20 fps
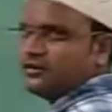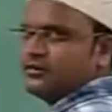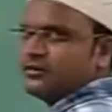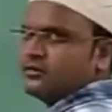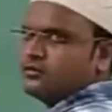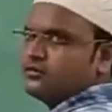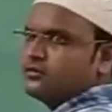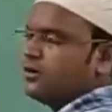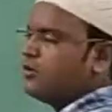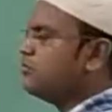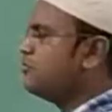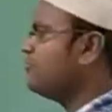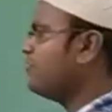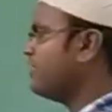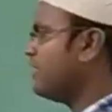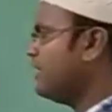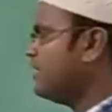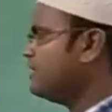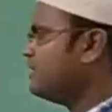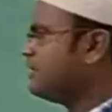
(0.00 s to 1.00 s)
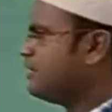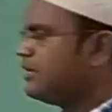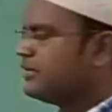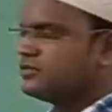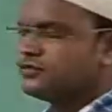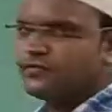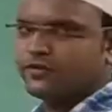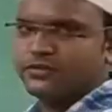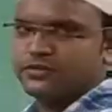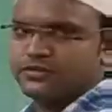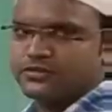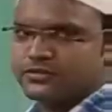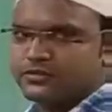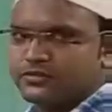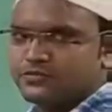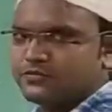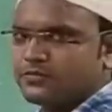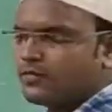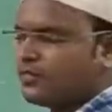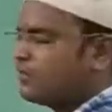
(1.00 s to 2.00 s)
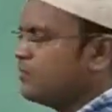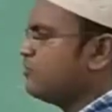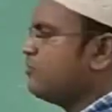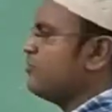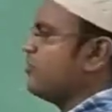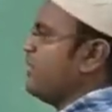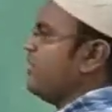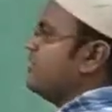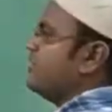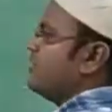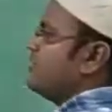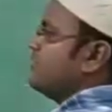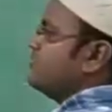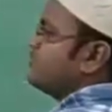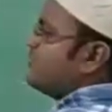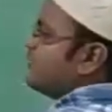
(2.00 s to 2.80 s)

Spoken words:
So how do we write the range for this? To write the range, what